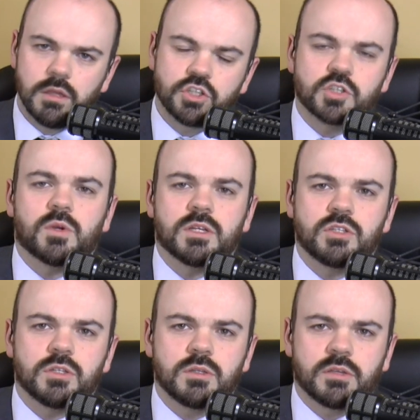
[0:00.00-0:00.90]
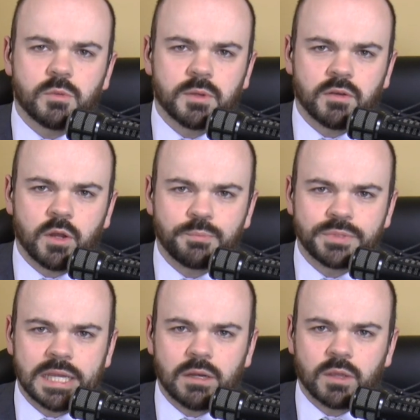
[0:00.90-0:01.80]
just want to give you a bit of an
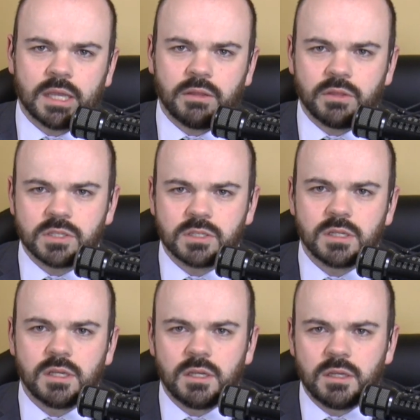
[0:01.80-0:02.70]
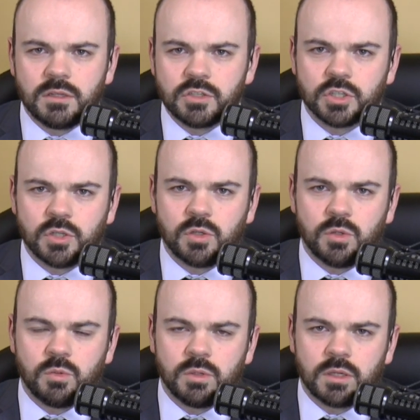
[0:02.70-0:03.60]
update. Okay, this
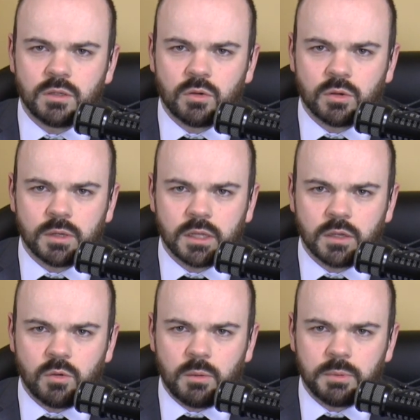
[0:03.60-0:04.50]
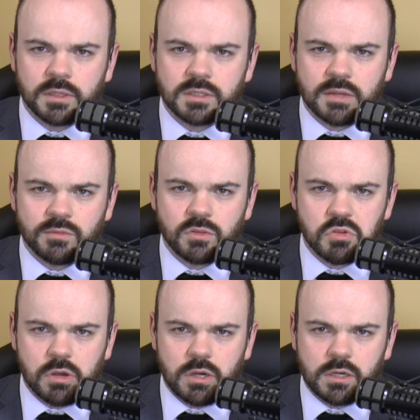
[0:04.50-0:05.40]
show will, Lord willing, go up on the
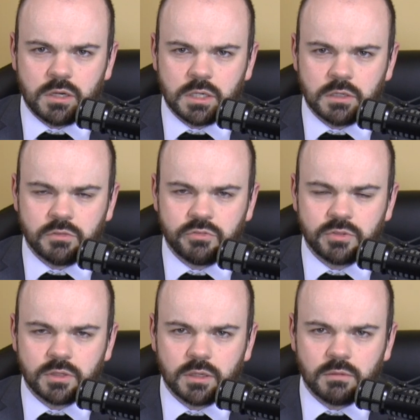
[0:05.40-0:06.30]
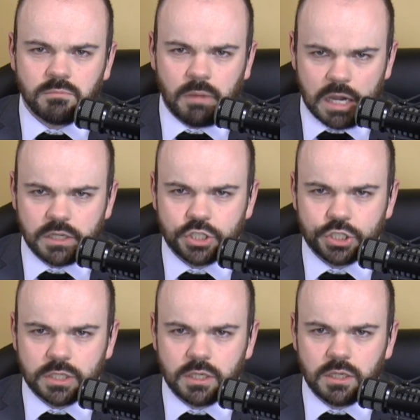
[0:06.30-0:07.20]
7th of
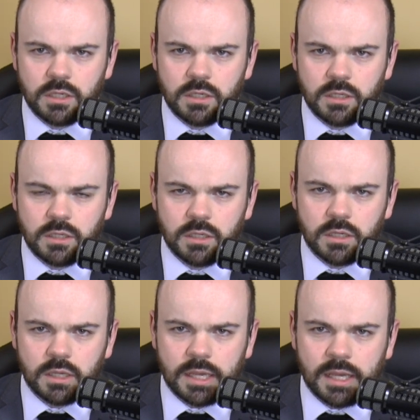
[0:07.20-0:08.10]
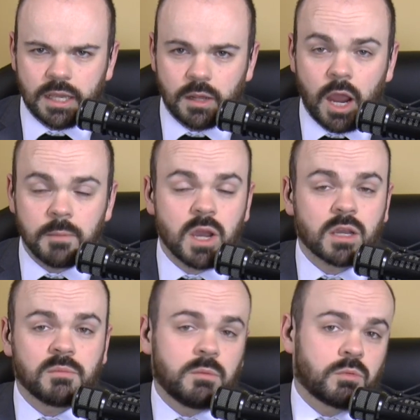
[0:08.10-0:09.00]
March. I'm not
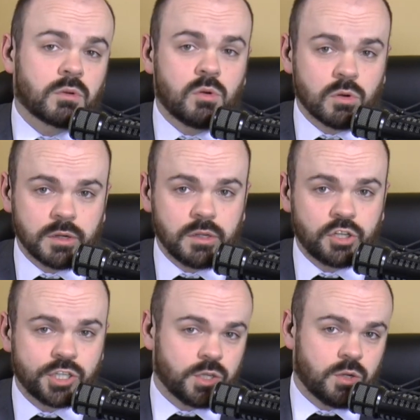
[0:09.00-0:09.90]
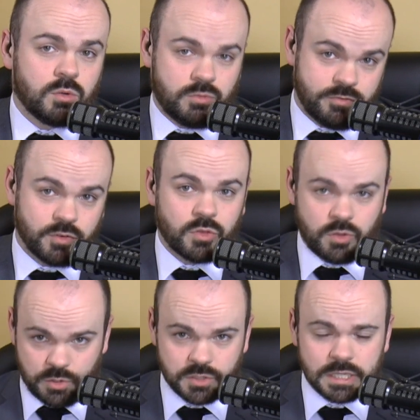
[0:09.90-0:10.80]
going to be able to record a show for
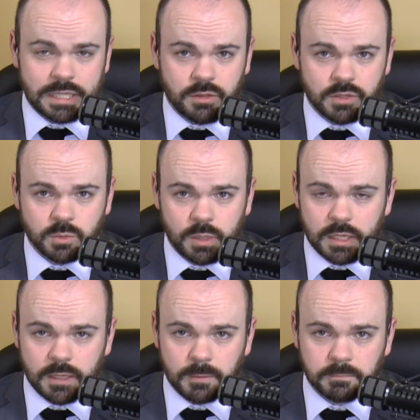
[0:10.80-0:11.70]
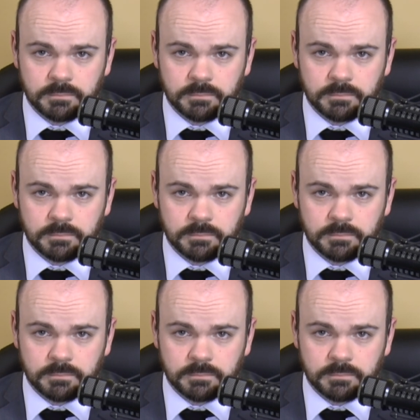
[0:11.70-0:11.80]
Thursday this week.